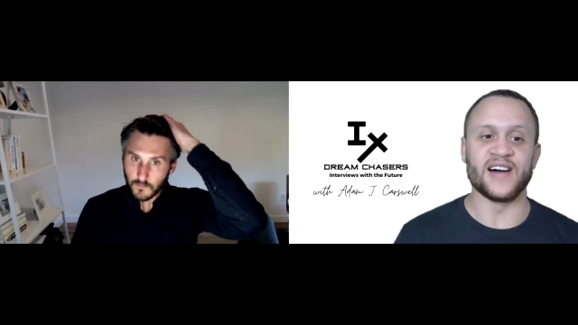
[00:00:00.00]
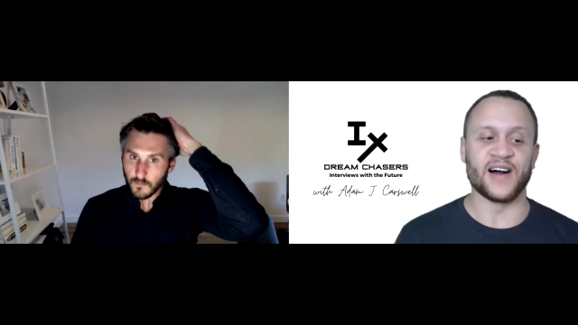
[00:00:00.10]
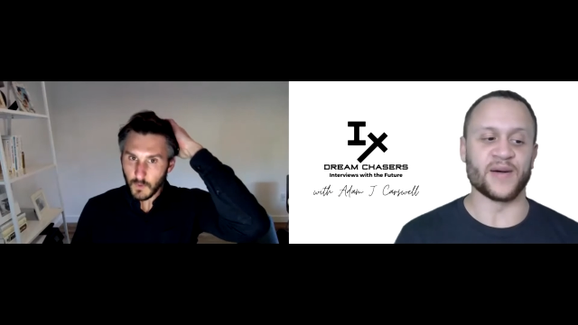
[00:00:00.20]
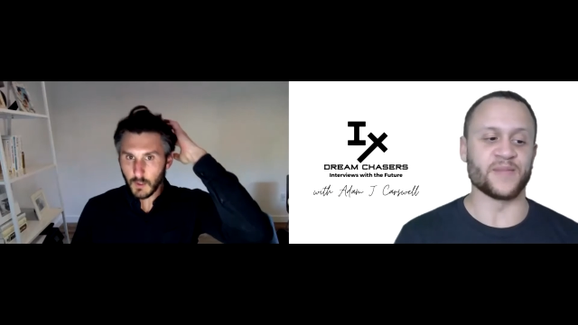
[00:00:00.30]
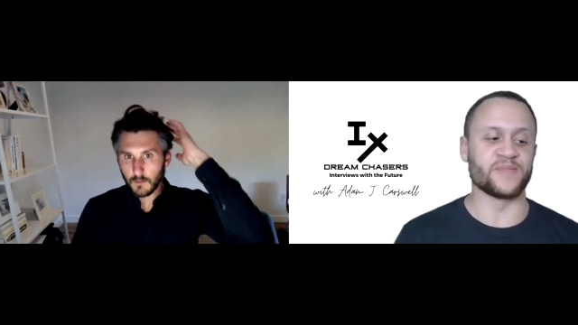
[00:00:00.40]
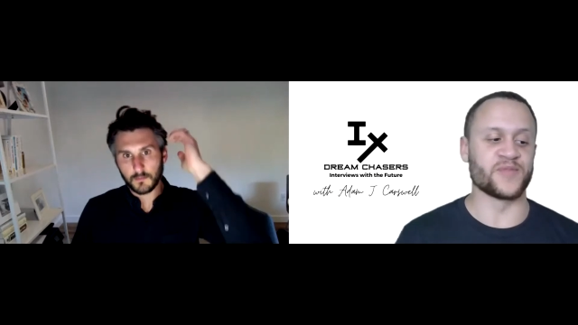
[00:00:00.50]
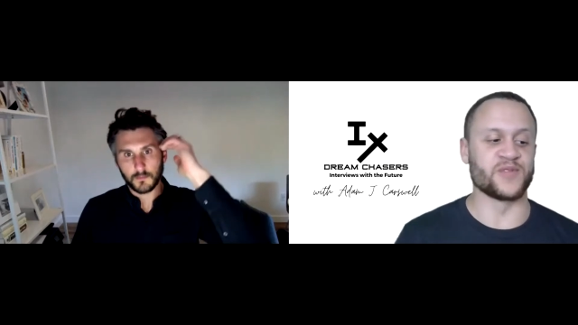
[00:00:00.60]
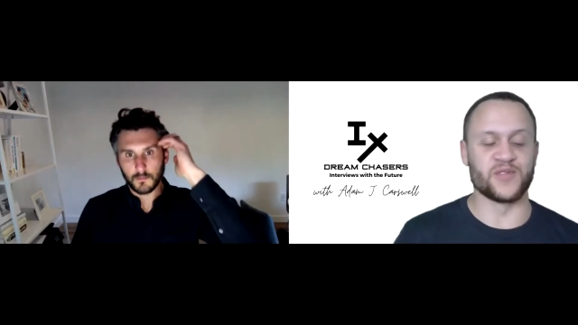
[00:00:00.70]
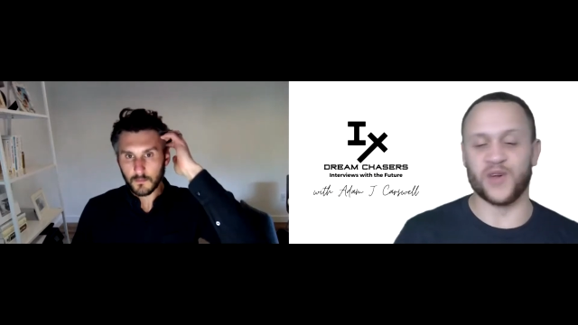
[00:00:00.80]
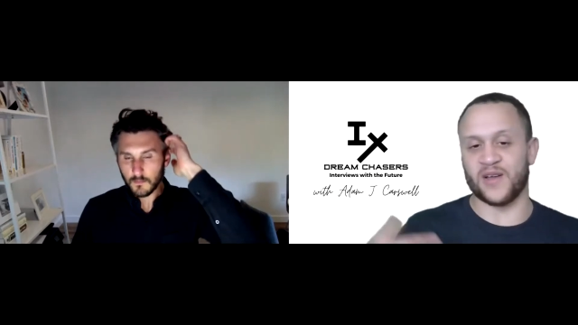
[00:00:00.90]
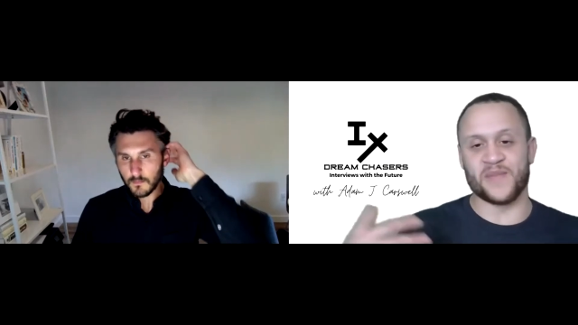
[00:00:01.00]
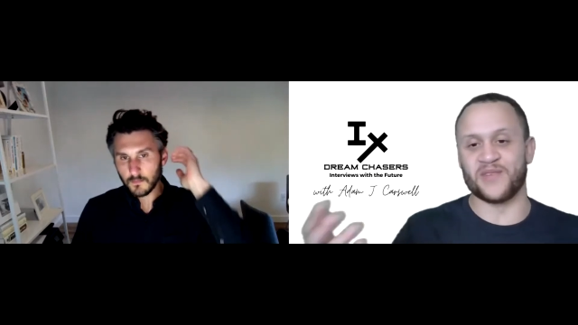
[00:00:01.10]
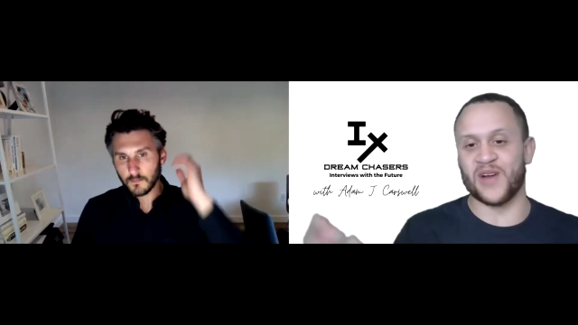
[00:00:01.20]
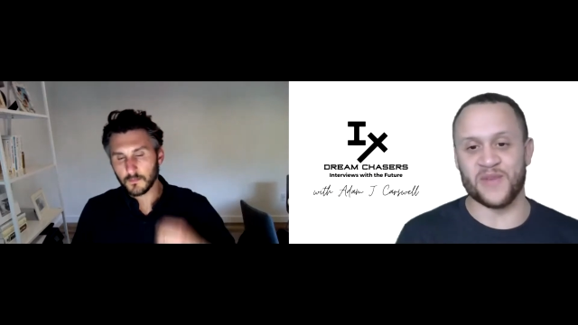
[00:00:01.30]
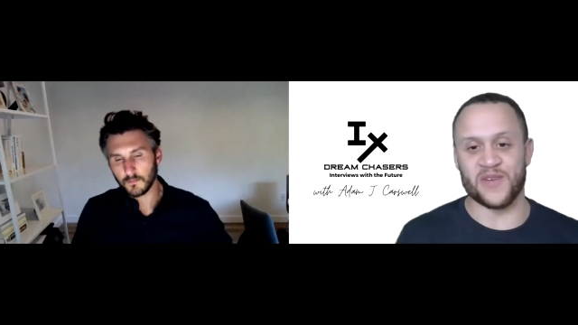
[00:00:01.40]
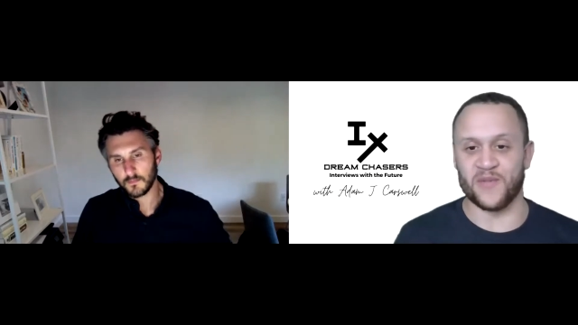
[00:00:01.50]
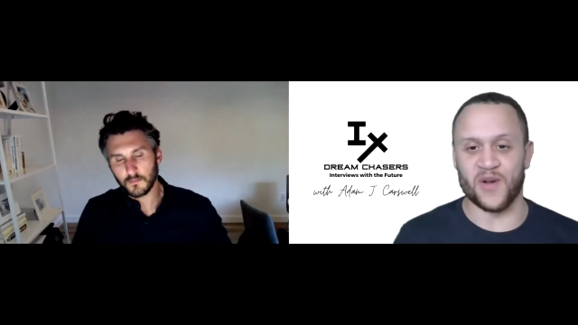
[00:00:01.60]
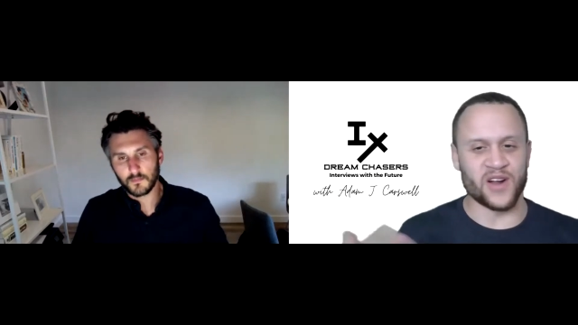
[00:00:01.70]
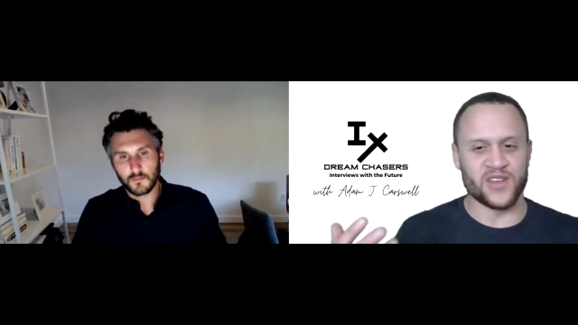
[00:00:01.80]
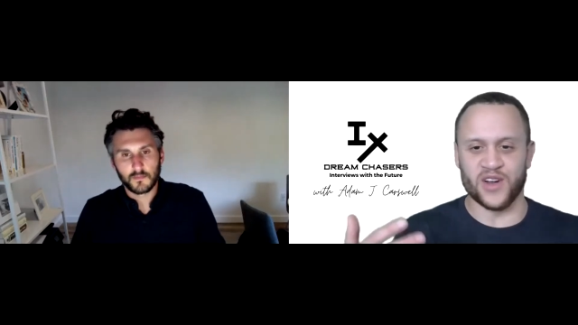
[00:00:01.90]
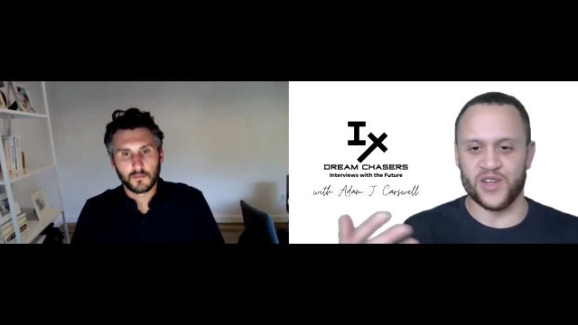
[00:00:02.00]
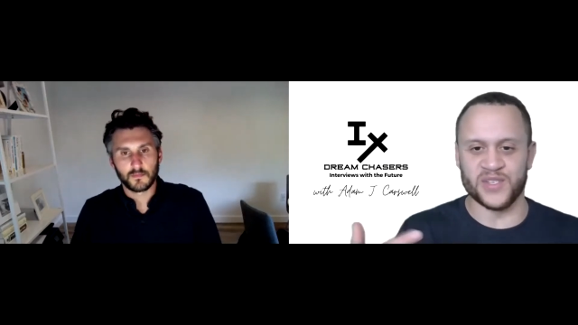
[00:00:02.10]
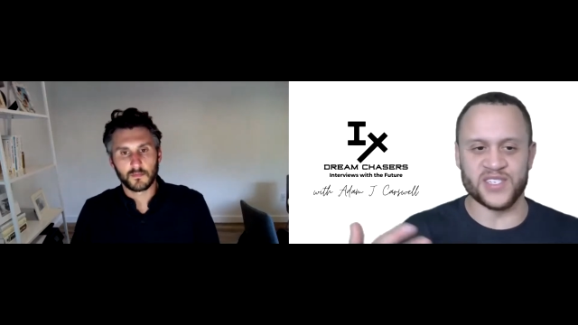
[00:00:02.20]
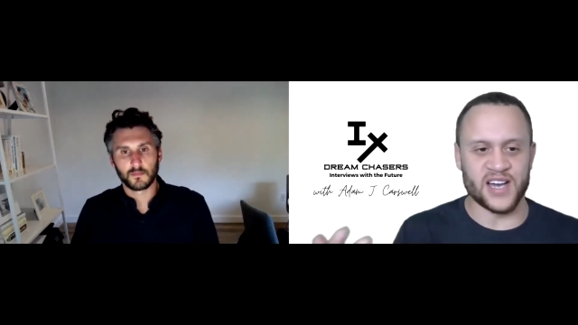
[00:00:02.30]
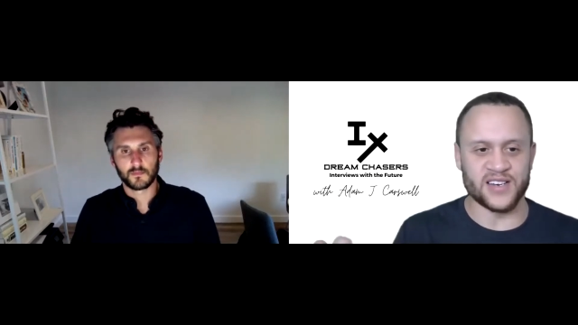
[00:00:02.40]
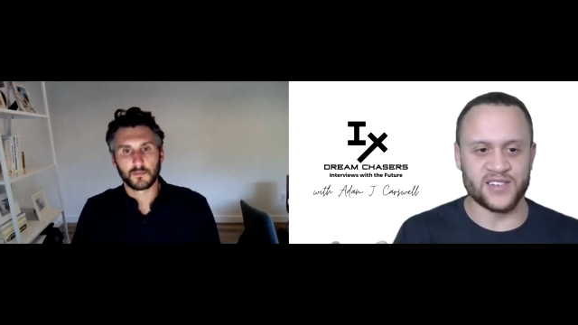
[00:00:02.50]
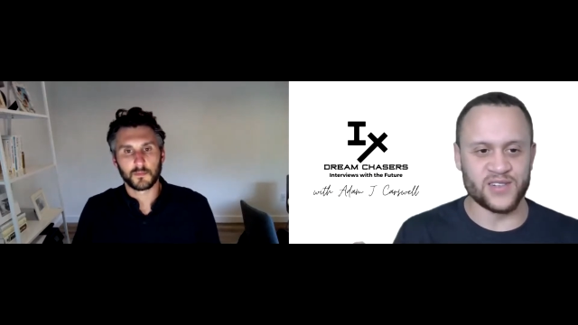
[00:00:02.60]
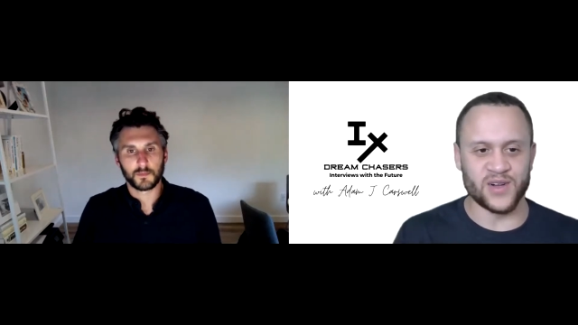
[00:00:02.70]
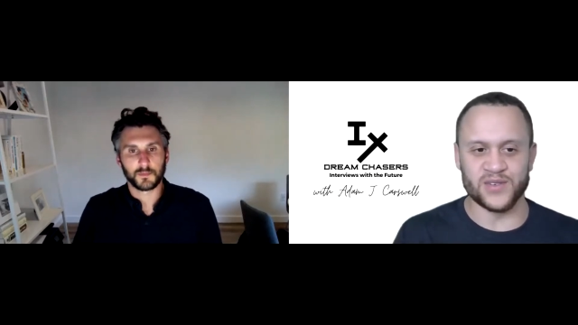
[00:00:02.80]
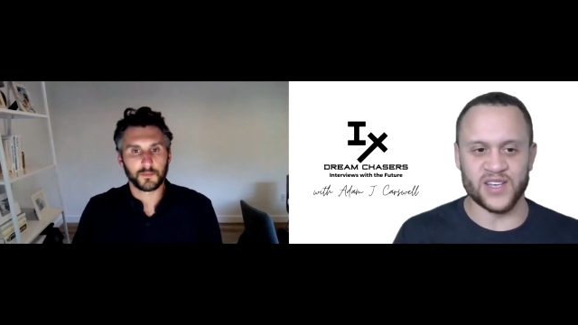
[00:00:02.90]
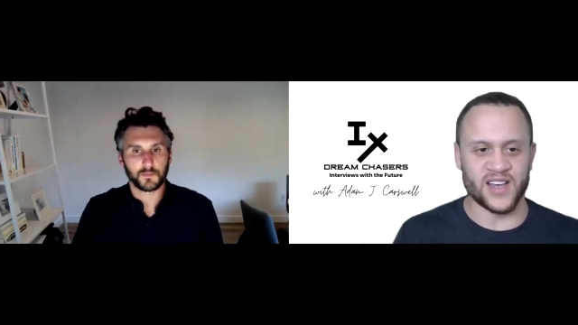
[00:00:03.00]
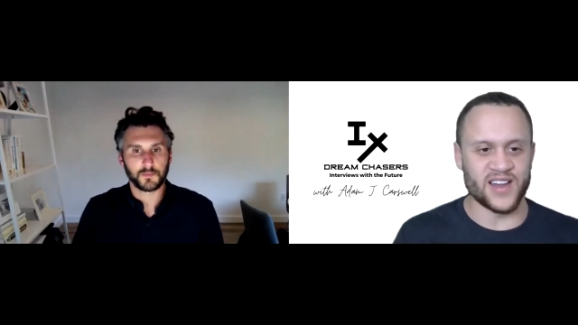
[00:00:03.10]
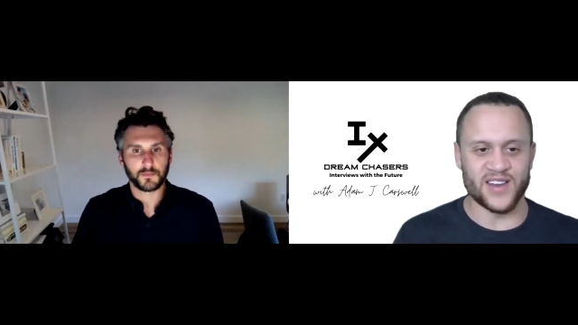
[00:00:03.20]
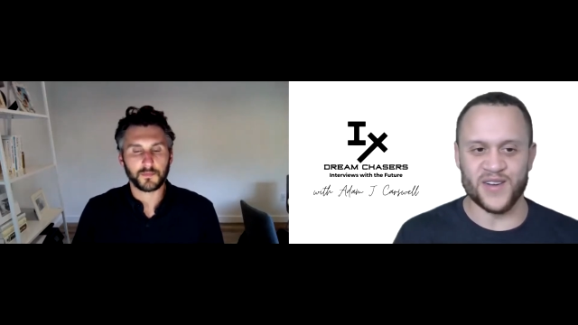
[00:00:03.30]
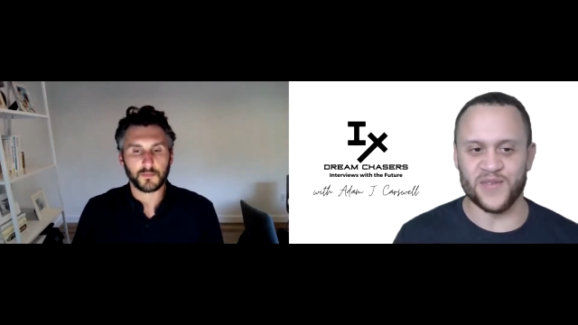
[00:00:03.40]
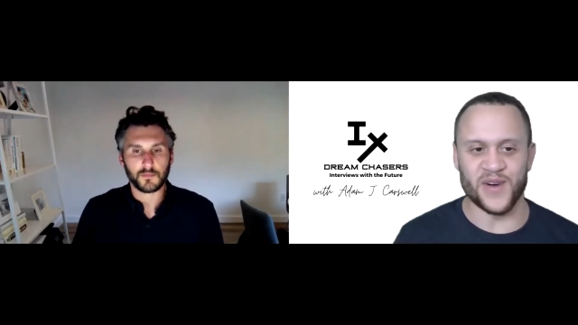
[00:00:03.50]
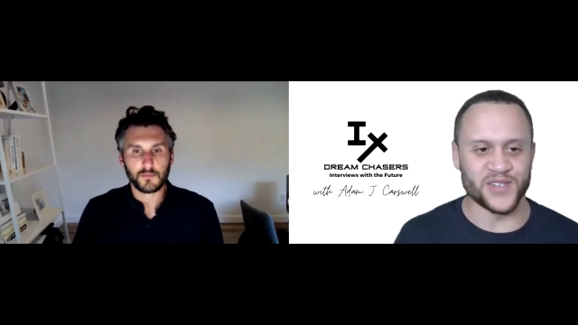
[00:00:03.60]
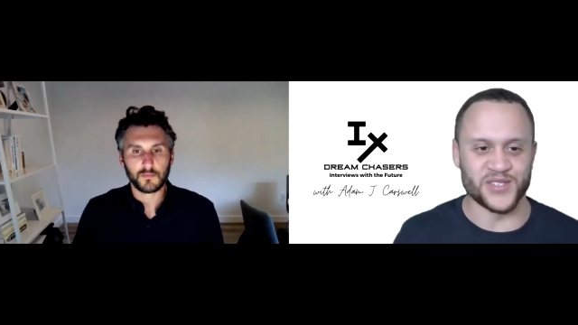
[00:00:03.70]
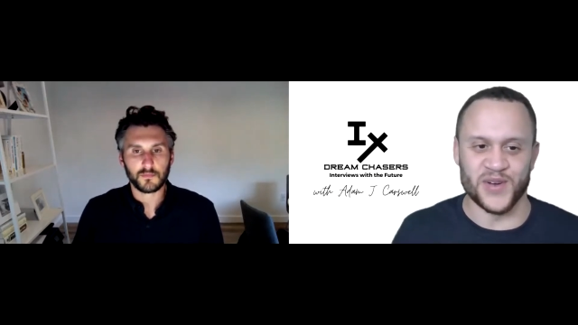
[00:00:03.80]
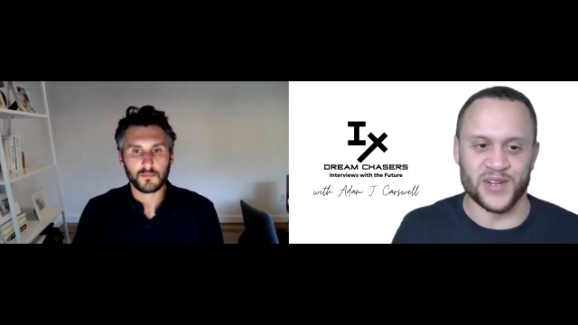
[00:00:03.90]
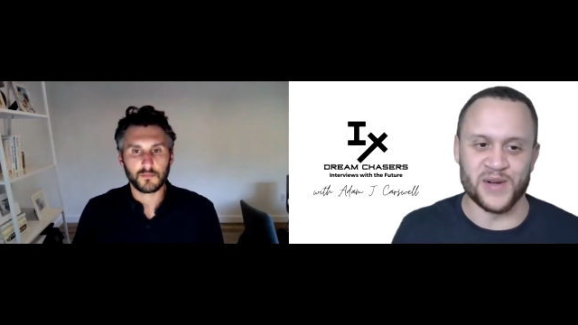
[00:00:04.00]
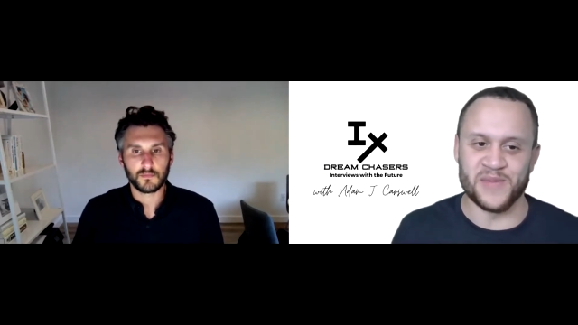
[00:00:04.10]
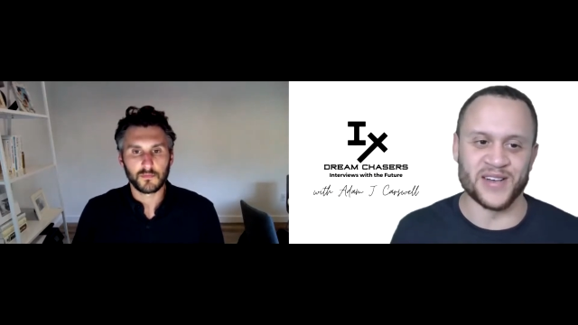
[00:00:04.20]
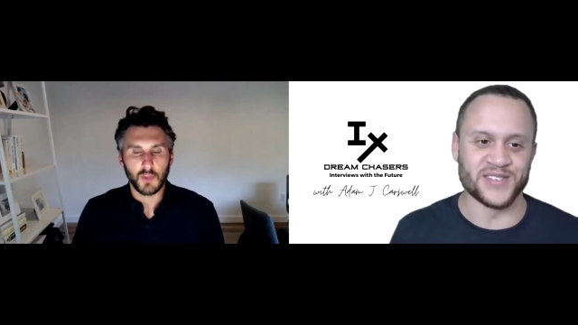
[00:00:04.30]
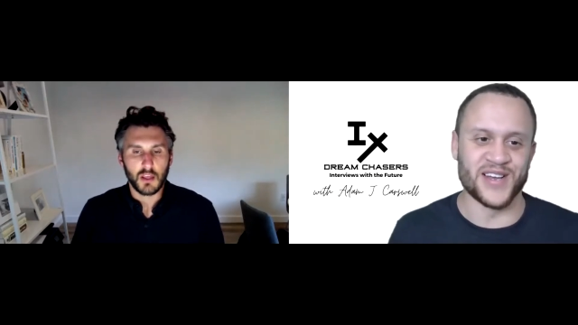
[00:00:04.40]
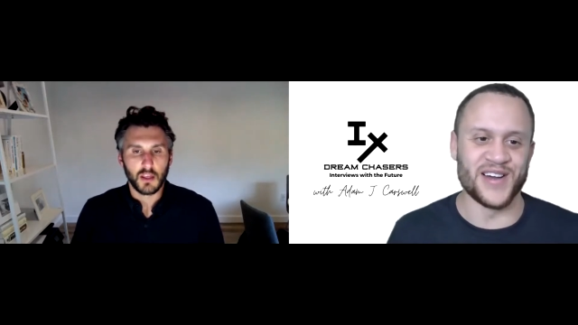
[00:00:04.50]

Speaker 1: Um, correct. I mean, correct me if I'm wrong. Are, are you and Todd close? And I know he follows you on Clubhouse.